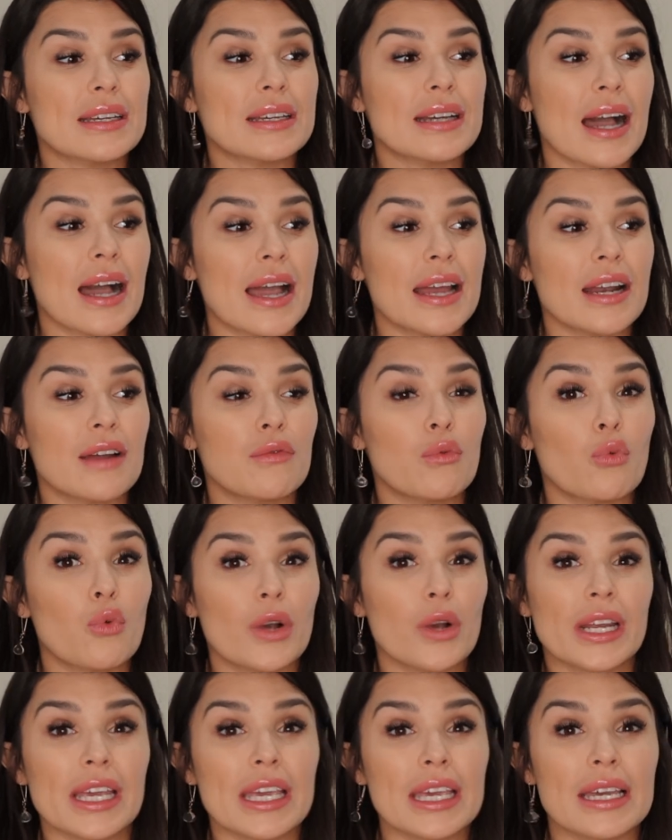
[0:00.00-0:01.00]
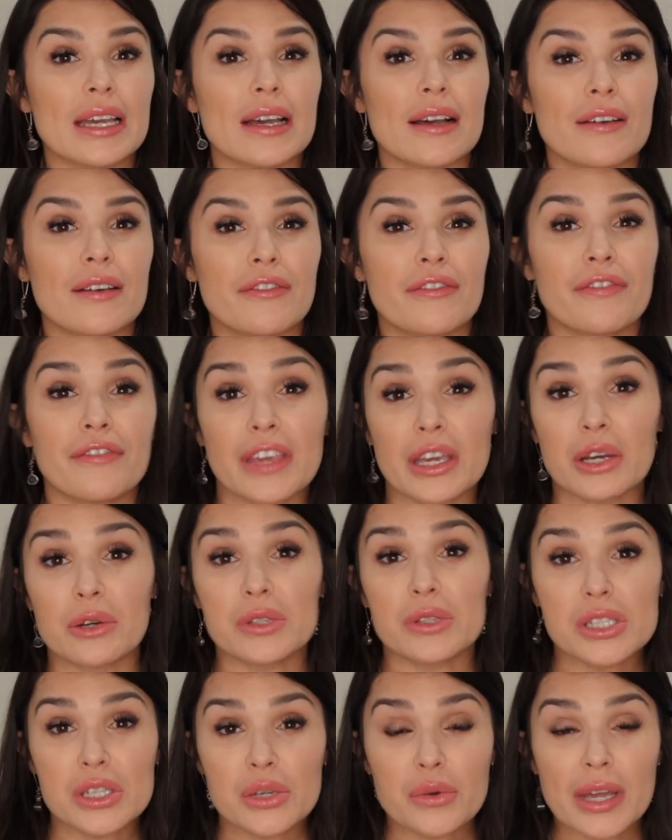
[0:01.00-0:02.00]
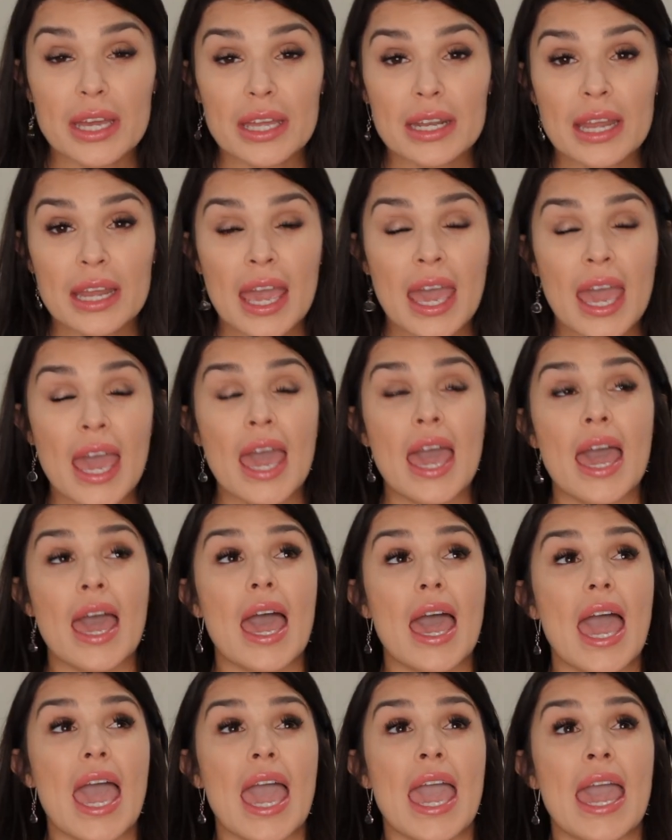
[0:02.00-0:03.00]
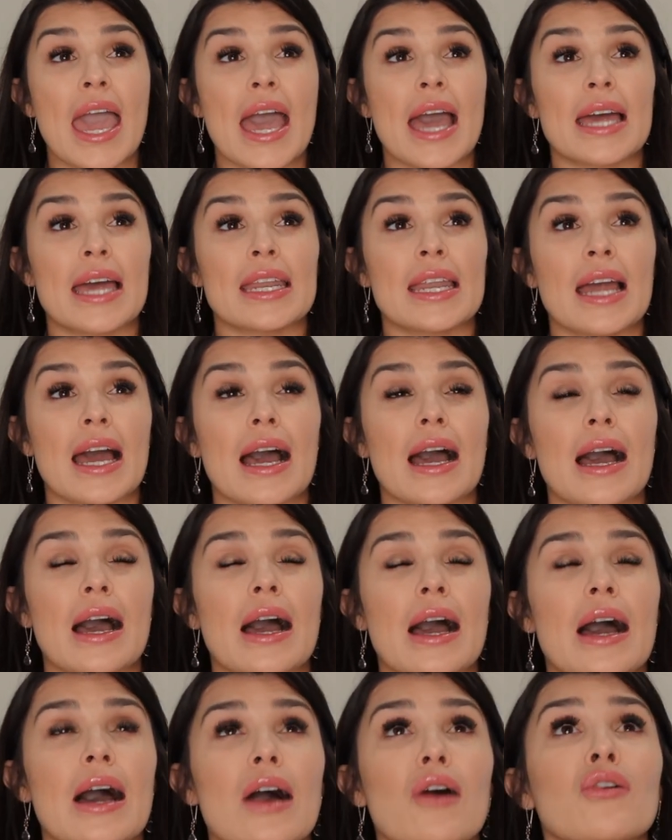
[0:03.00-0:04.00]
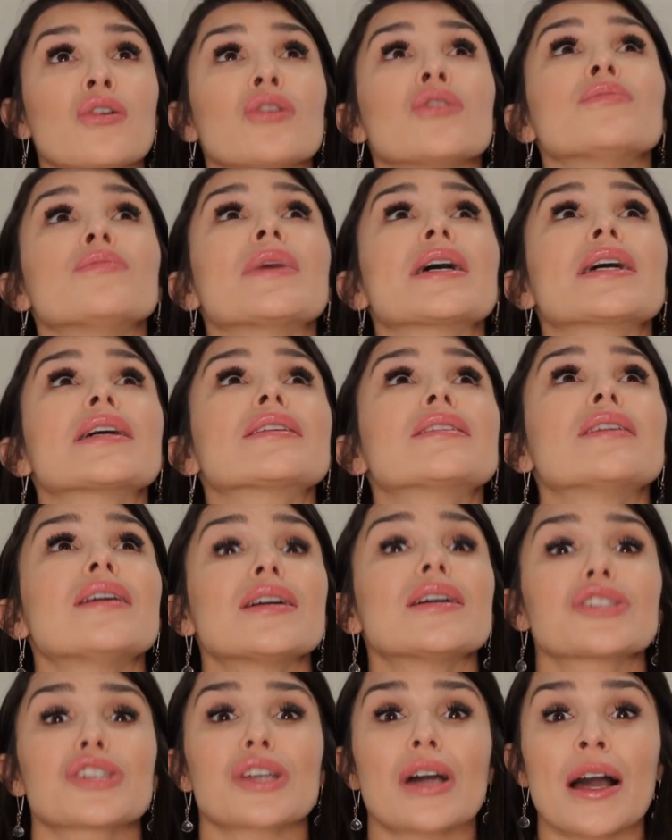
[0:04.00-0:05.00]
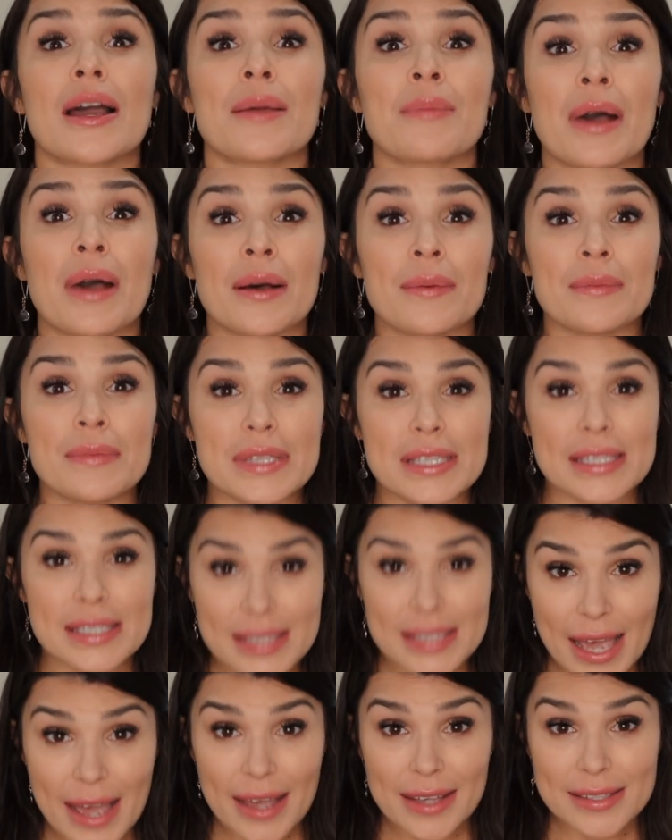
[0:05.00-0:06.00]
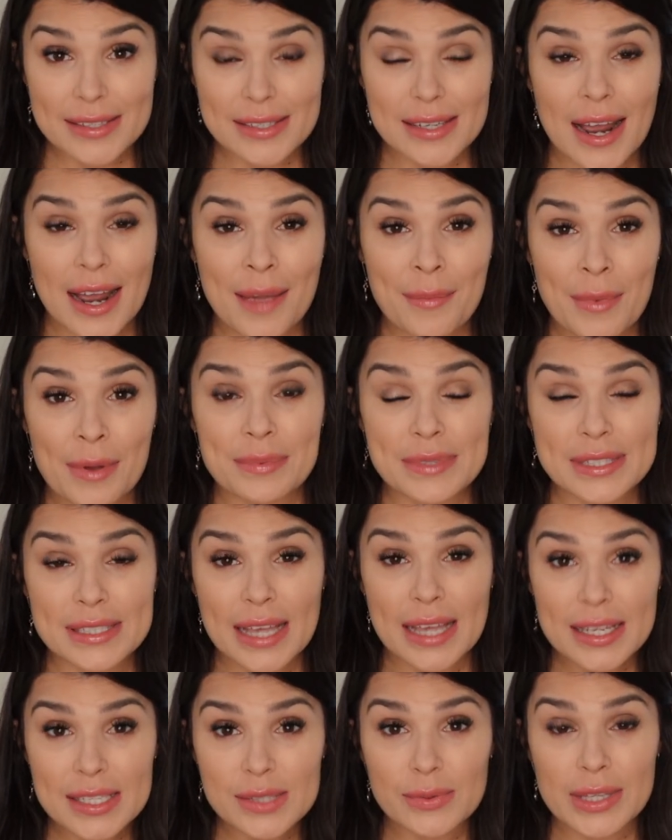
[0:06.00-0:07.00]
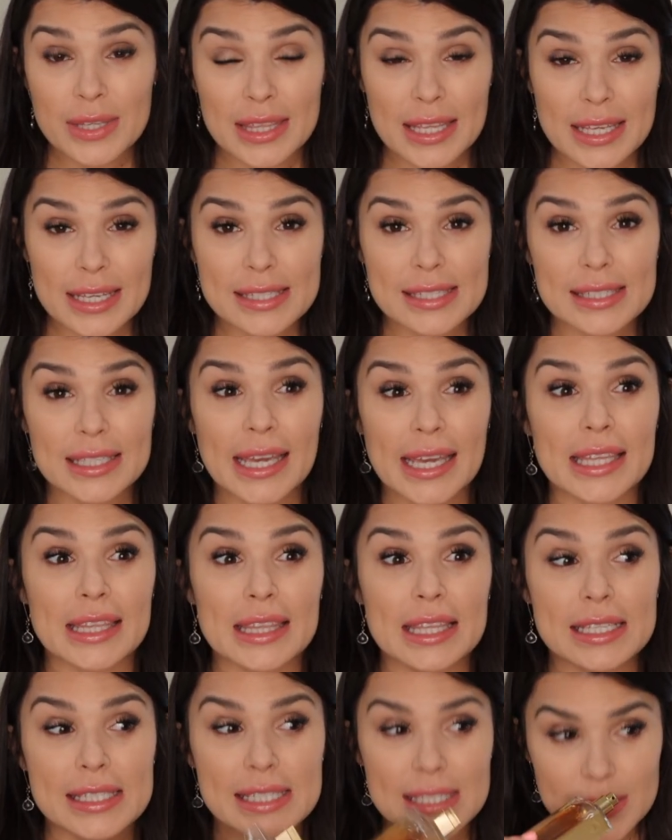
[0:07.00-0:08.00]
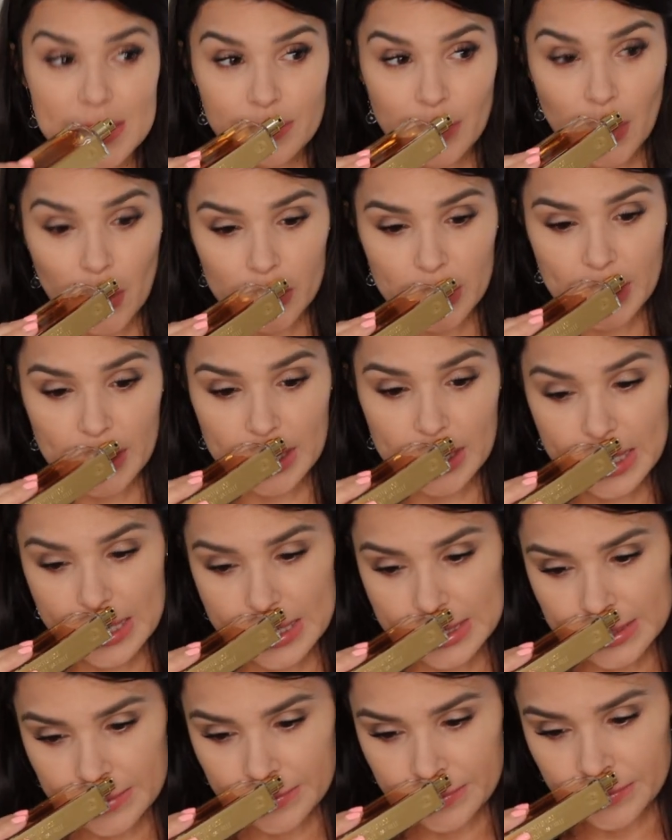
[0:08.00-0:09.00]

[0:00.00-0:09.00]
kind of woody feel to it. And oh my gosh, I'm obsessed. I'm obsessed with this. Like the smokiness